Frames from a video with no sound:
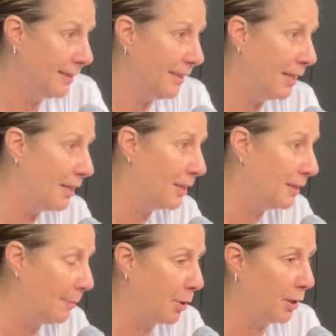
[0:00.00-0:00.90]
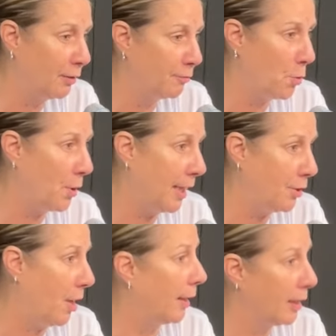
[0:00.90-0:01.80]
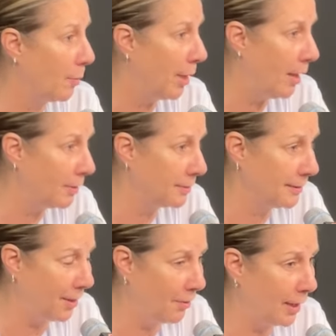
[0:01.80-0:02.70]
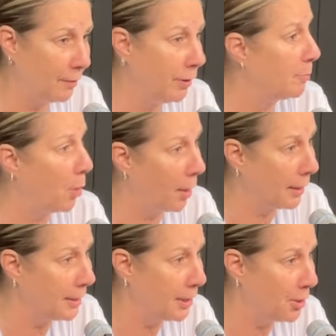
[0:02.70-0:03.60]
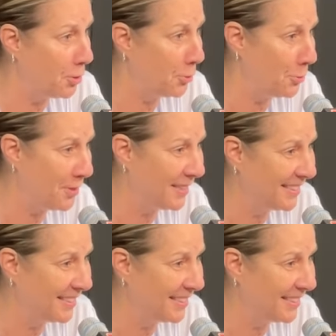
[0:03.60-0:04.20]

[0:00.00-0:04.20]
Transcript: I'm going to avoid talking about collectively bargained issues.